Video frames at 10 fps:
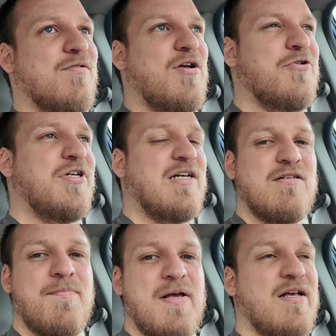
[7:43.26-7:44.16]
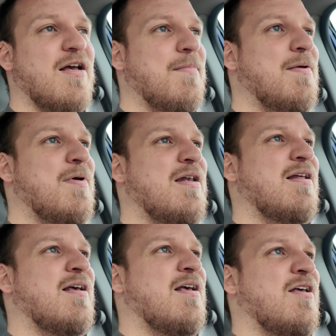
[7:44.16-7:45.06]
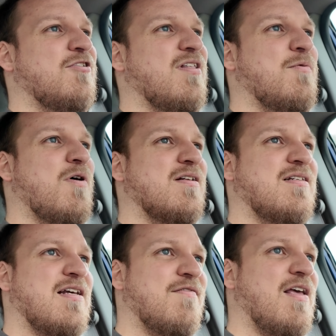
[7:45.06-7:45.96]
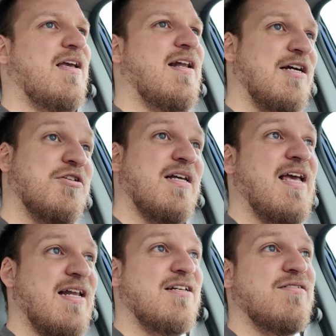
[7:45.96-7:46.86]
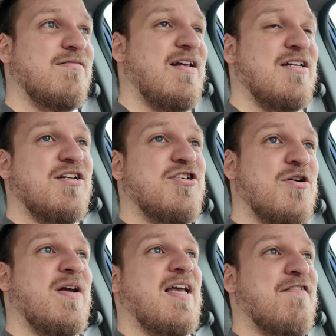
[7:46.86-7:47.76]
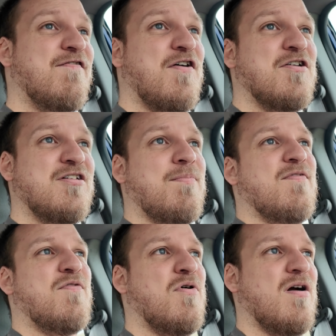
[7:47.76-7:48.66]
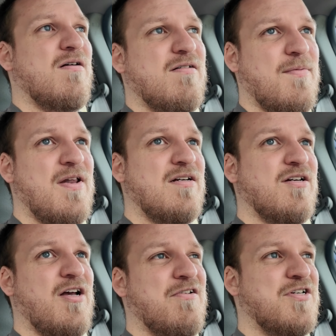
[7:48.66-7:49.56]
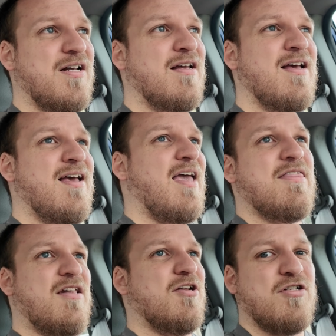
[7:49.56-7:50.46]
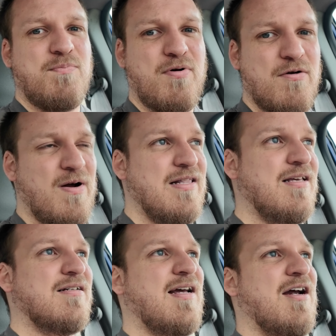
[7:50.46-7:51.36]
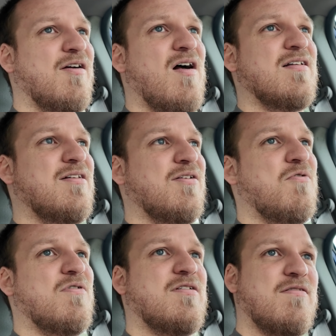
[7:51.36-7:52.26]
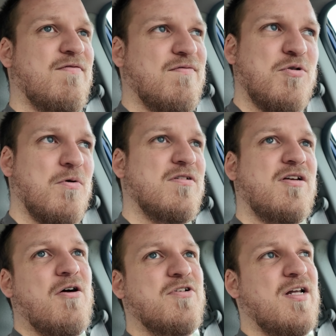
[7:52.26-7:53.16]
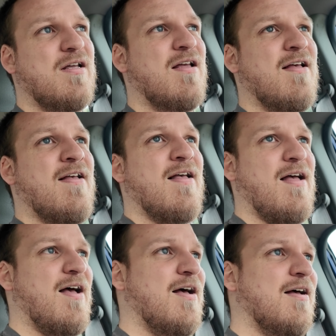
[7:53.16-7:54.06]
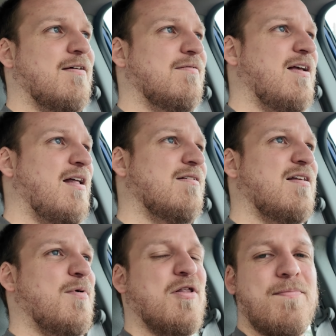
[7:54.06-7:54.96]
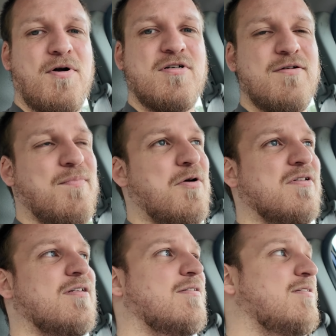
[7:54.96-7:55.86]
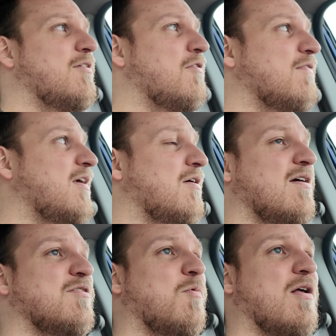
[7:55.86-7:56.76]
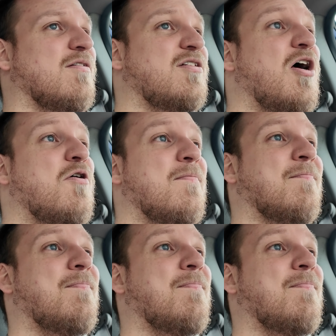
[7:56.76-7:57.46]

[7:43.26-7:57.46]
coaching is a big commitment. So they want to see if they can actually get into doing it first before committing to coaching. And then I'll just prorate the entire cost of the course towards coaching and some other perks and bonuses over there as well. So